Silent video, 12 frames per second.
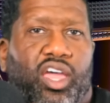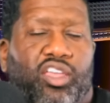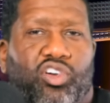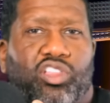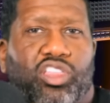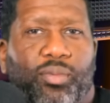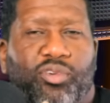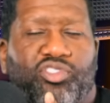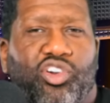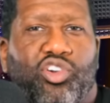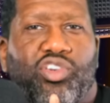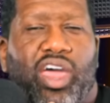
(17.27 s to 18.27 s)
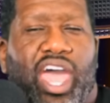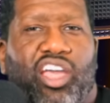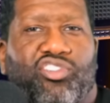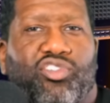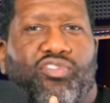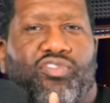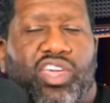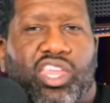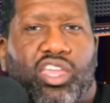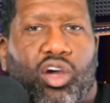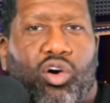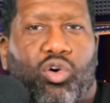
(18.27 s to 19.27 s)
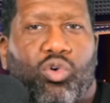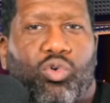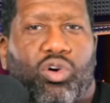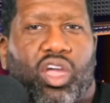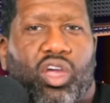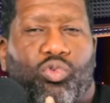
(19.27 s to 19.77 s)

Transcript: So let me show you the actual video eh,